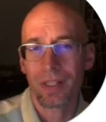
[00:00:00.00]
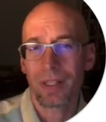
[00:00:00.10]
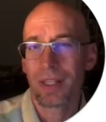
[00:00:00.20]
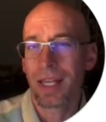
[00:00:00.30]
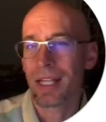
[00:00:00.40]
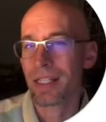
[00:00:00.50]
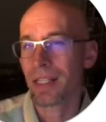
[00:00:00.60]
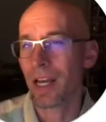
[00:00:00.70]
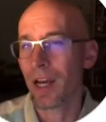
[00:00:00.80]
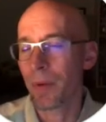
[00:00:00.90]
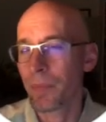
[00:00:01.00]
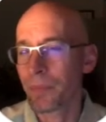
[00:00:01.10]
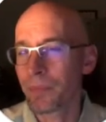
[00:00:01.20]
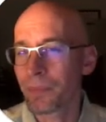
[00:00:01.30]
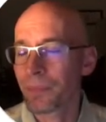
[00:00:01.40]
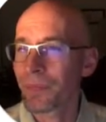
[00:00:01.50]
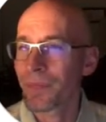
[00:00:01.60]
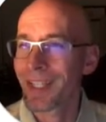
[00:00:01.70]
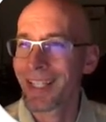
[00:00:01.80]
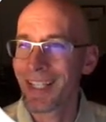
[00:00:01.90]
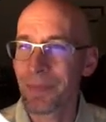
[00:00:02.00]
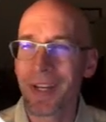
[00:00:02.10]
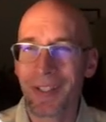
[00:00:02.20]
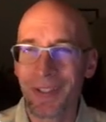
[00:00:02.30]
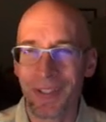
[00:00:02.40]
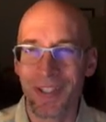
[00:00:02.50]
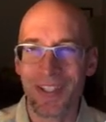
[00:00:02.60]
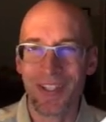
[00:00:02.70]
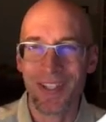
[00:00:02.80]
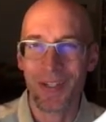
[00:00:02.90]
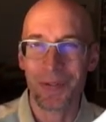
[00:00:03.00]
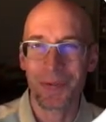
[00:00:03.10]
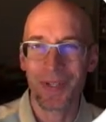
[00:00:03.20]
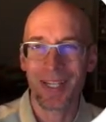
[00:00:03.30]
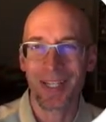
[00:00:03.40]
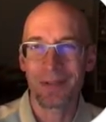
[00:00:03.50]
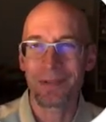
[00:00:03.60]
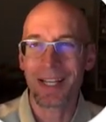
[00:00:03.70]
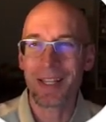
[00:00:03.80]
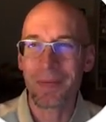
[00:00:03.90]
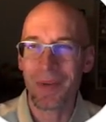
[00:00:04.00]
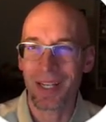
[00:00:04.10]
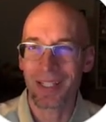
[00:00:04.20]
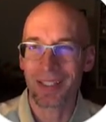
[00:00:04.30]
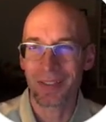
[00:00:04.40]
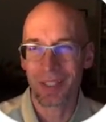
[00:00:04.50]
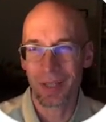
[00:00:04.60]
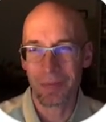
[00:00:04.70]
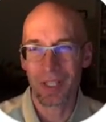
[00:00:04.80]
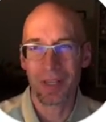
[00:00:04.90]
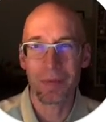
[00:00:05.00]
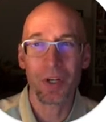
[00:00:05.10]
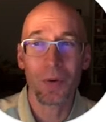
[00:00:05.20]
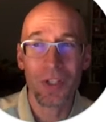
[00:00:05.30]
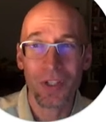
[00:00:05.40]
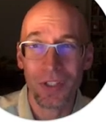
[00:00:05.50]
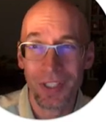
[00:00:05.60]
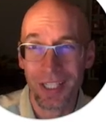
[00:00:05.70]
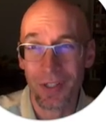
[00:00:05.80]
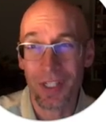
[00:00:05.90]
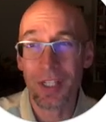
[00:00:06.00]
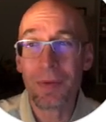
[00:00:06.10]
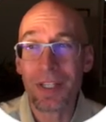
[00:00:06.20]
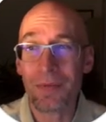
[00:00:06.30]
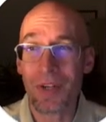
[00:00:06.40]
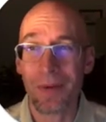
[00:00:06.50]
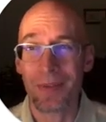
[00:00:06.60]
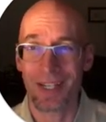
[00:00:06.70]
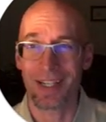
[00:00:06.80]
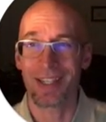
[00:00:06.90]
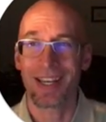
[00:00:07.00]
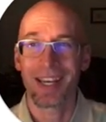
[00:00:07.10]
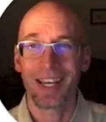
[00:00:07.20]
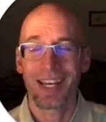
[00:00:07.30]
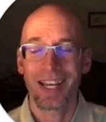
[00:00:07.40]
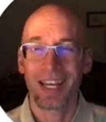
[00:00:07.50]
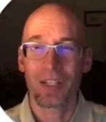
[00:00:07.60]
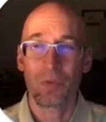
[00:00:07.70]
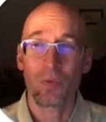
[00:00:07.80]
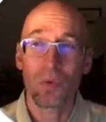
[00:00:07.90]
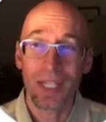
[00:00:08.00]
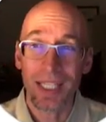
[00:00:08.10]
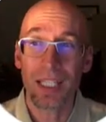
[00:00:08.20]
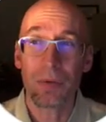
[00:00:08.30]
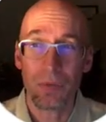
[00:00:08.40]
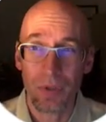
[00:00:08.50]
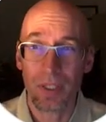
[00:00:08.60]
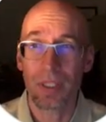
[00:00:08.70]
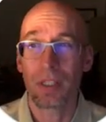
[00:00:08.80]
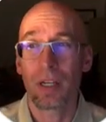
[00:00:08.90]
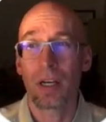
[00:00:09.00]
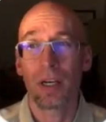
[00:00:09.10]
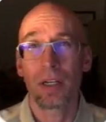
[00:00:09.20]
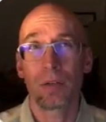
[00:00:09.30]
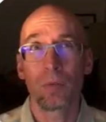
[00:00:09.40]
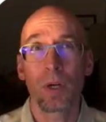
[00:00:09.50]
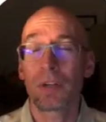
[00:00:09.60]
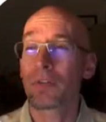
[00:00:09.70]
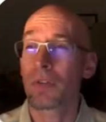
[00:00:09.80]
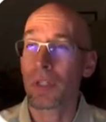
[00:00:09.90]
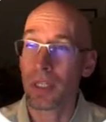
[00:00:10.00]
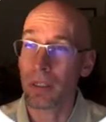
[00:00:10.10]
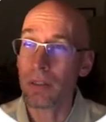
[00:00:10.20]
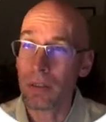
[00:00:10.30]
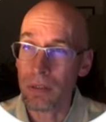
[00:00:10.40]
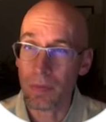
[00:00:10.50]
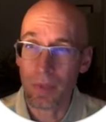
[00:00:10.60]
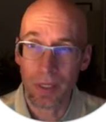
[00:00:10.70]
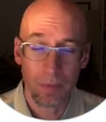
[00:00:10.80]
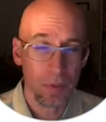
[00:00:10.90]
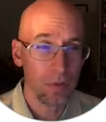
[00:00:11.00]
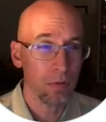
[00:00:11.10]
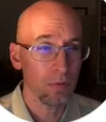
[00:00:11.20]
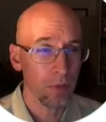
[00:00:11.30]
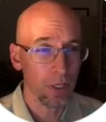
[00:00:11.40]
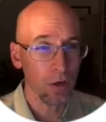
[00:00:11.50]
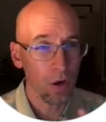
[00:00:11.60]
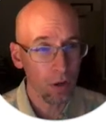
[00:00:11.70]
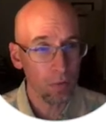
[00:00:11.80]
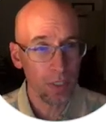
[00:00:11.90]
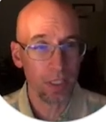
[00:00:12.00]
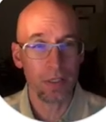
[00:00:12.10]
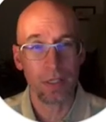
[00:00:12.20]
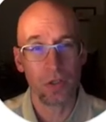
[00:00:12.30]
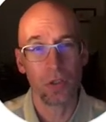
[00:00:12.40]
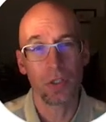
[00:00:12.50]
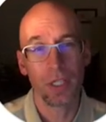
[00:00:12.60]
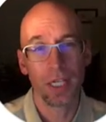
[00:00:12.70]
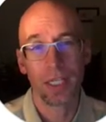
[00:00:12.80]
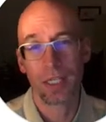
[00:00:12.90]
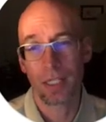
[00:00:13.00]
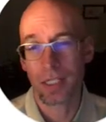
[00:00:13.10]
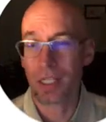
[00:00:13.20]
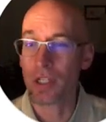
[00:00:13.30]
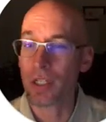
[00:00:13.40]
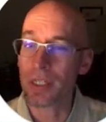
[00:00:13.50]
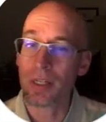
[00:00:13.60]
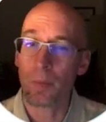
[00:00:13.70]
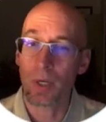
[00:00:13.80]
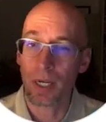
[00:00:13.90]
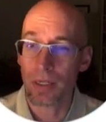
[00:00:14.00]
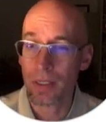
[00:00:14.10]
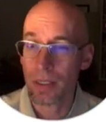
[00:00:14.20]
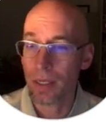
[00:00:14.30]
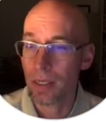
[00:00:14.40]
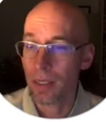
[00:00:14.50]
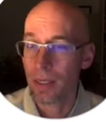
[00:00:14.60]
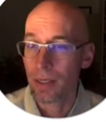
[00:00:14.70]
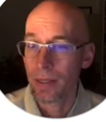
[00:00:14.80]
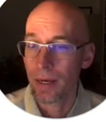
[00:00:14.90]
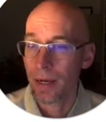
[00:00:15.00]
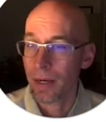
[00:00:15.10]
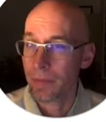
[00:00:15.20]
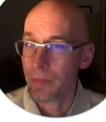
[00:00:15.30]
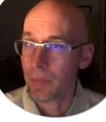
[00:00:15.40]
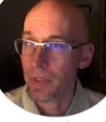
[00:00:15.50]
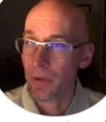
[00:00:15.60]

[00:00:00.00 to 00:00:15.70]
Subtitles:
that's is being learned. You know, invite them in. Let me know what you're learning now. Teach me some Japanese. It's really, really a wonderful skill to be able to recall what it is that you're learning and then teach it to someone else. So